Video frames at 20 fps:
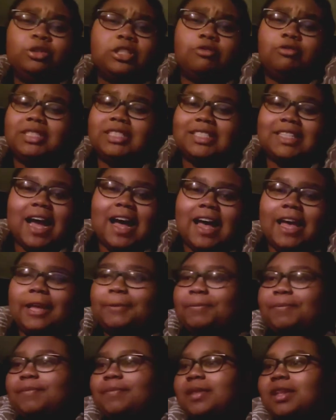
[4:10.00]
who's going to
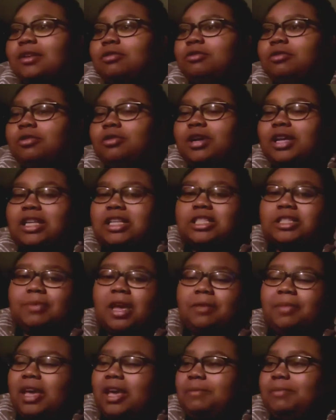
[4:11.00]
die, who
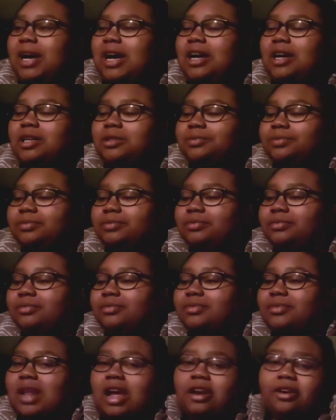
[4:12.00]
is my babe
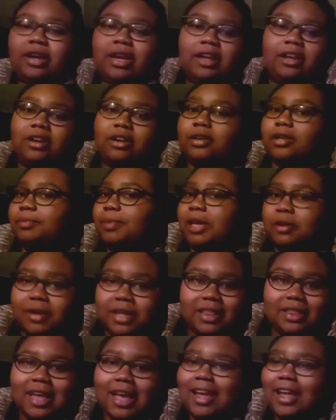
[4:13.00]
Nahari going to
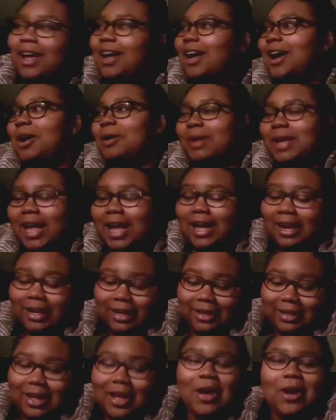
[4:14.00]
be with. Like, oh my
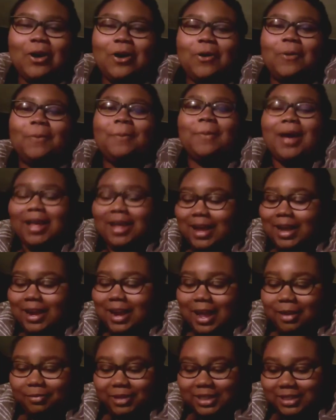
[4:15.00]

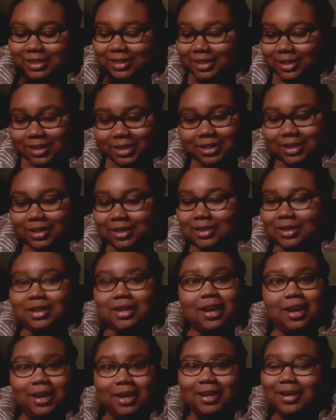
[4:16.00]
god,
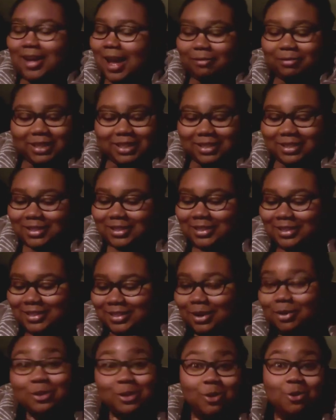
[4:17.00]
I'm
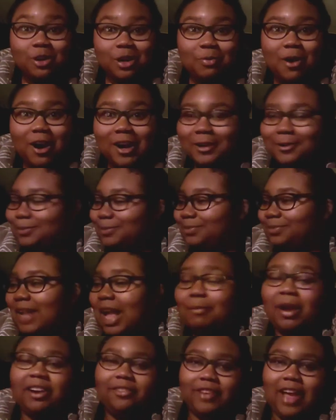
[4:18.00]
just so torn apart.
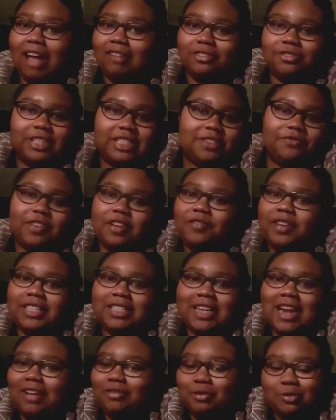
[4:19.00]
I might have to read some
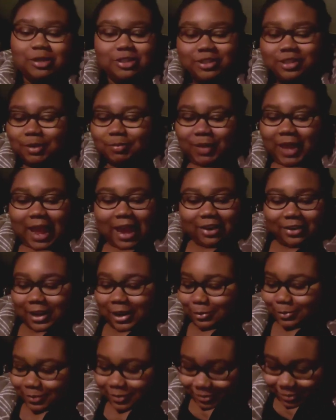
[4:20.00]
fan fiction afterwards or something,
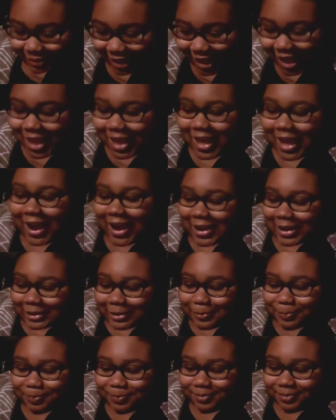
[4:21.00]
I don't
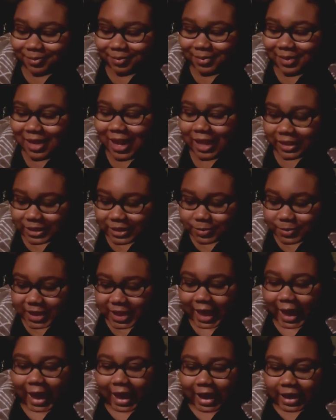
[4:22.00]
know.
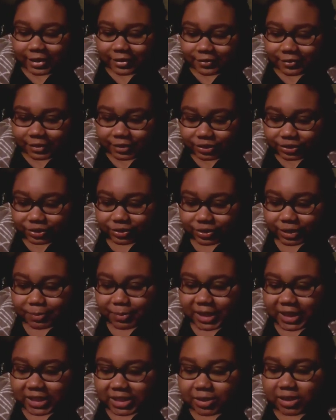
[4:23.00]
Next we have
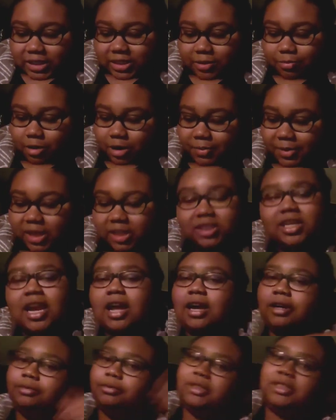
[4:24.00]
the biggest
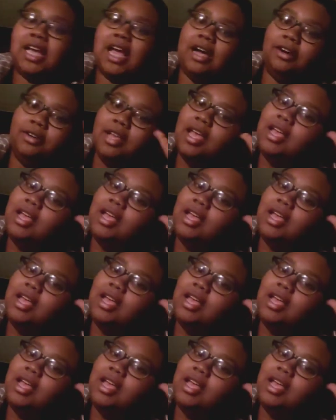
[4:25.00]
disappointment. Child.